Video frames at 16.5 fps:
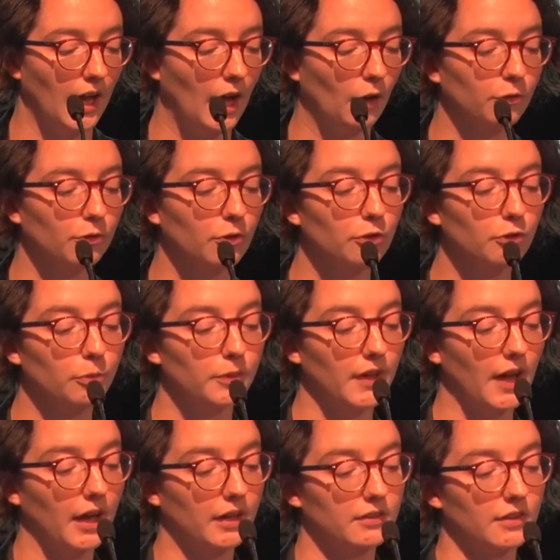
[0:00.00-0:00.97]
households with
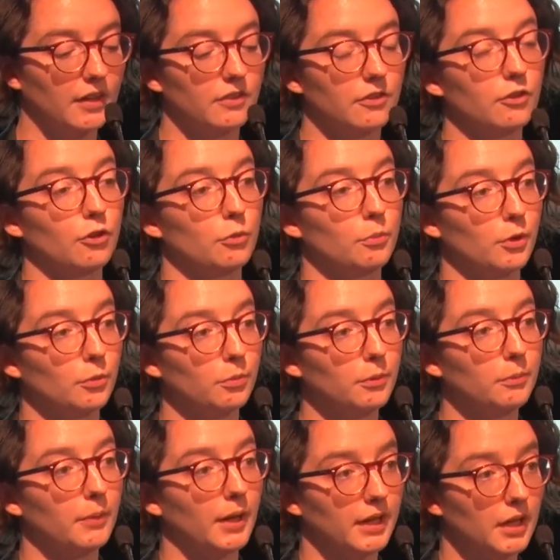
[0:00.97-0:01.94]
access to the
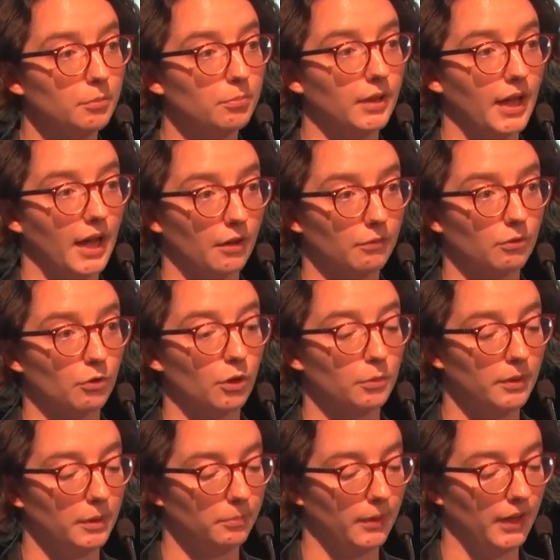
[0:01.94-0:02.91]
mobile money
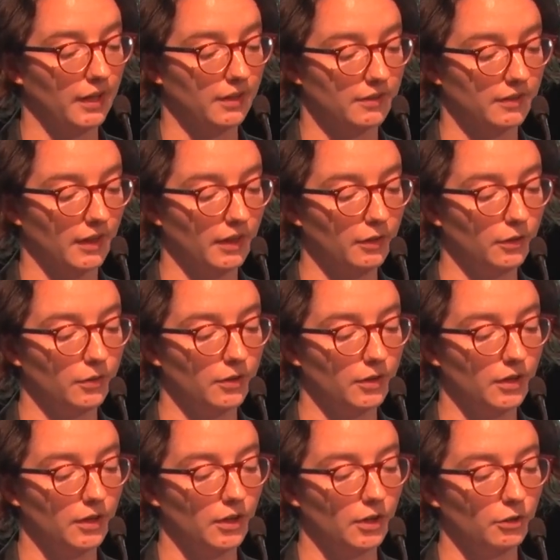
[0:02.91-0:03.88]
platform M-Pesa
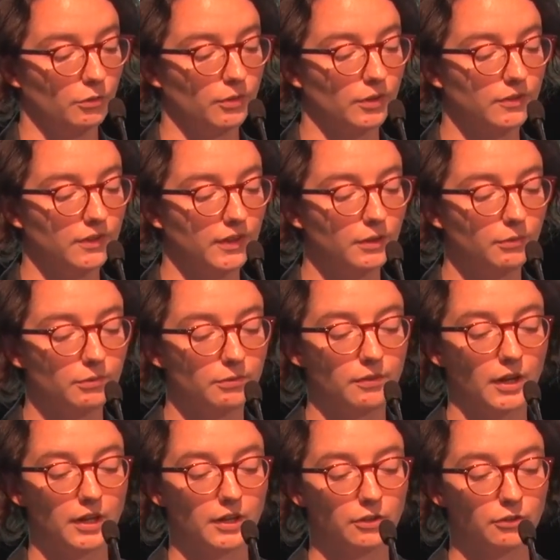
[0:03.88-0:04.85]
received
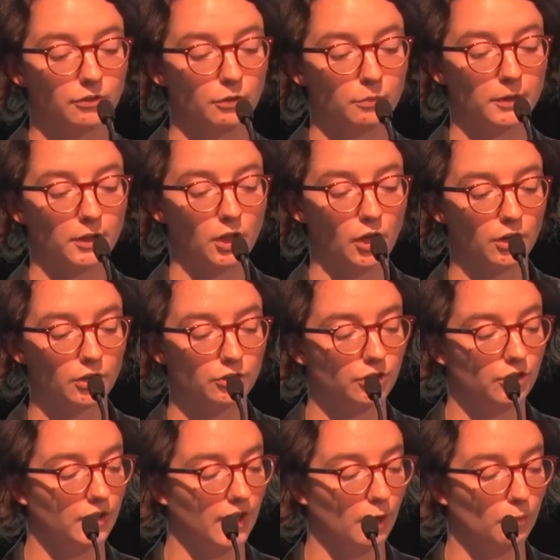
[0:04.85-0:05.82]
funds from a
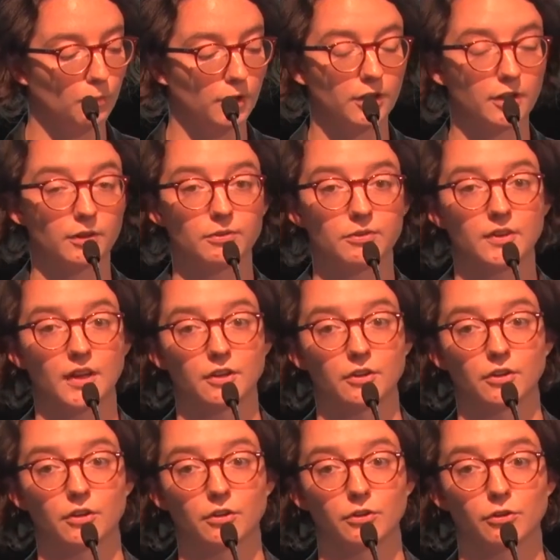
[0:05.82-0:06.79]
larger network of
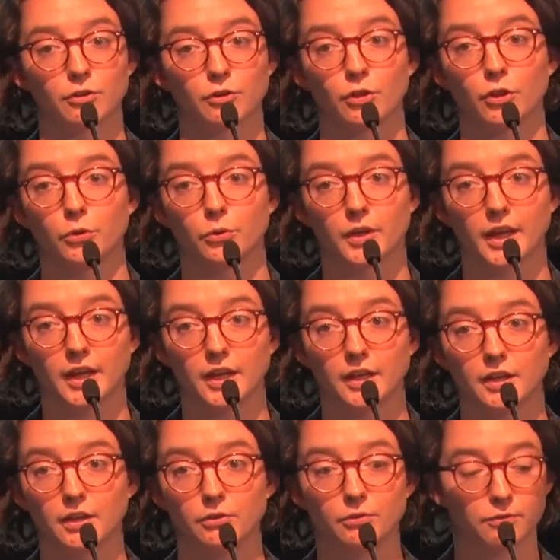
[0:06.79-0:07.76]
senders
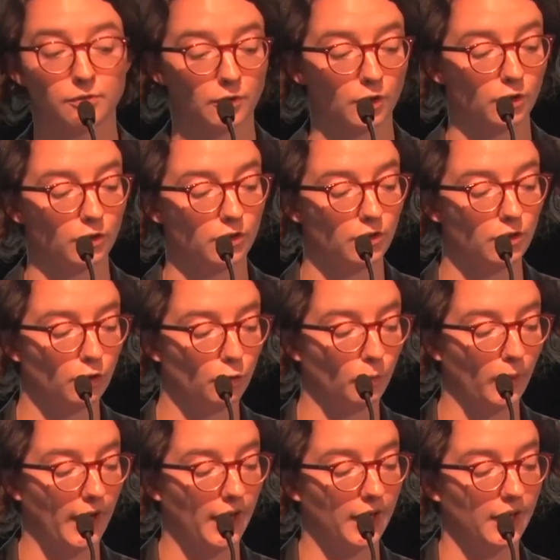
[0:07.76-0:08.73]
located further
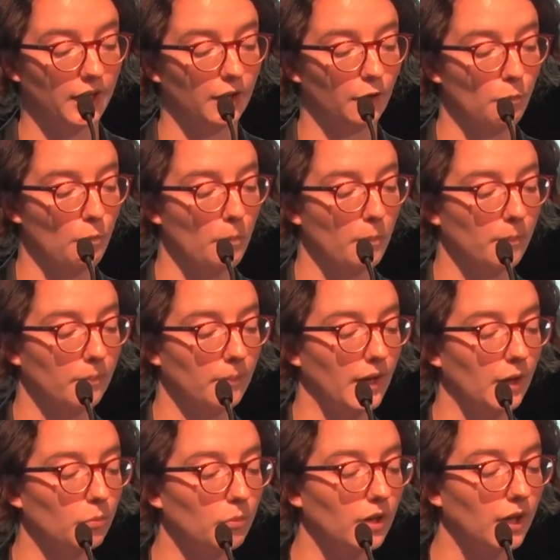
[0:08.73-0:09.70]
away
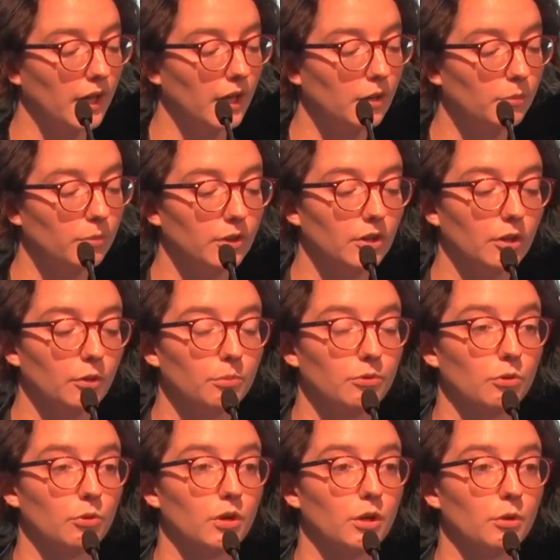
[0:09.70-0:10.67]
and were able to
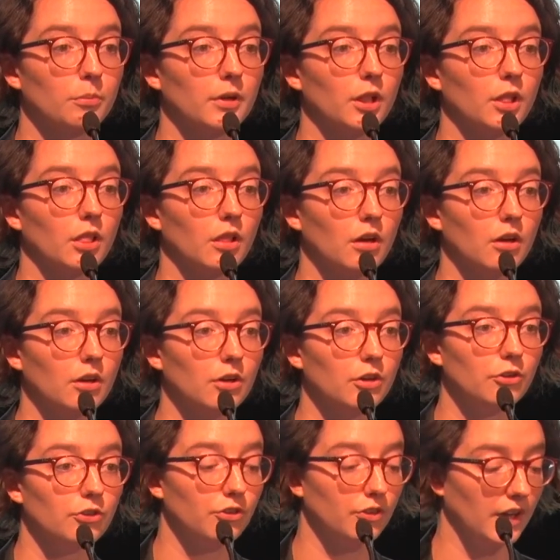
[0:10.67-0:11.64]
absorb
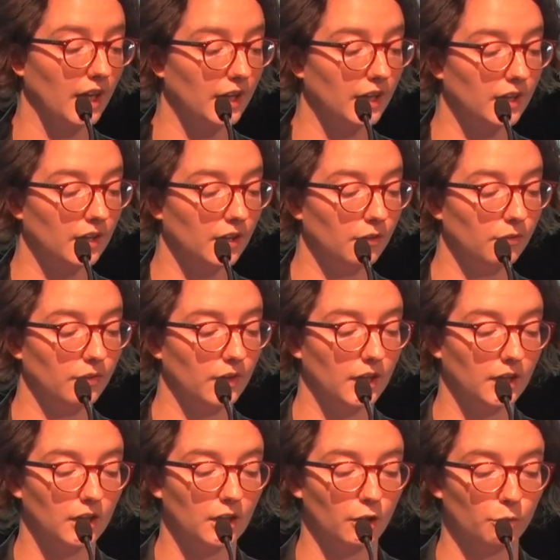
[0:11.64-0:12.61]
large negative
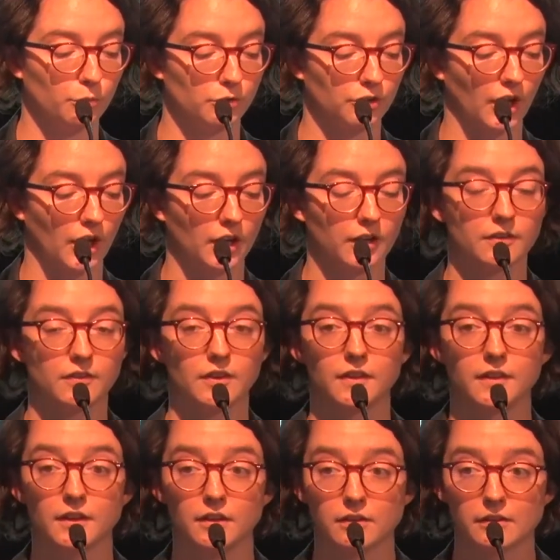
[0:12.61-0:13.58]
income shocks,
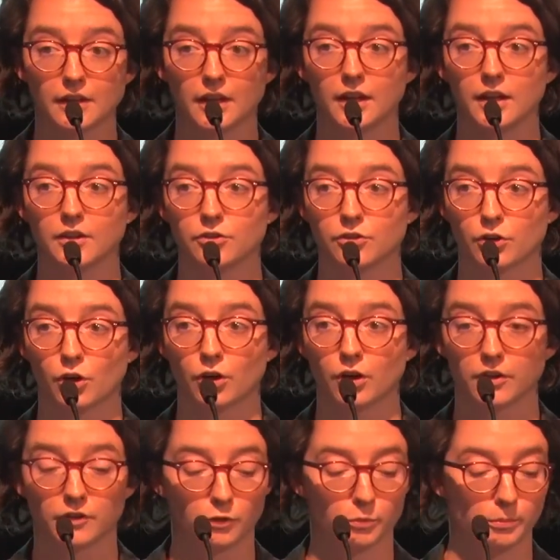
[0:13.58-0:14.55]
in this case
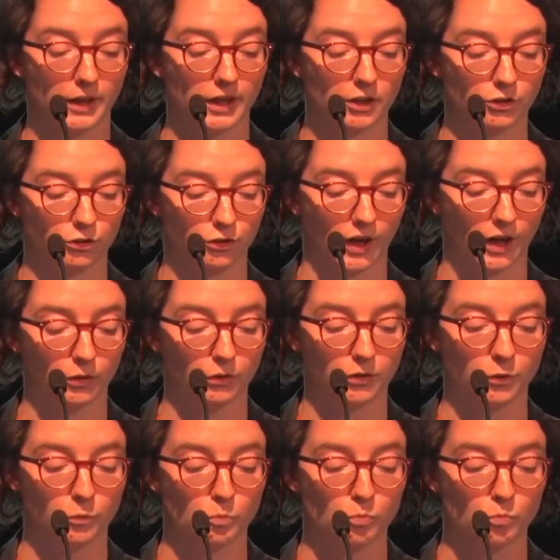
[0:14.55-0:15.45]
caused by a drought,